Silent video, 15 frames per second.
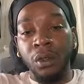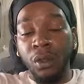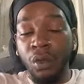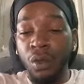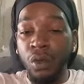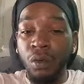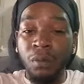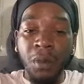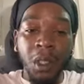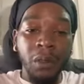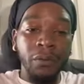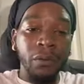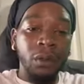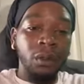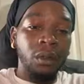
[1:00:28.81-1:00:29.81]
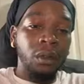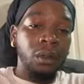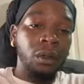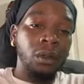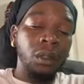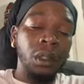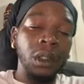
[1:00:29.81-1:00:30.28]
whomever
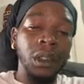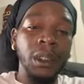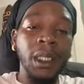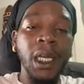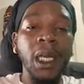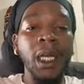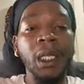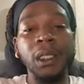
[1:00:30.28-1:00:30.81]
your God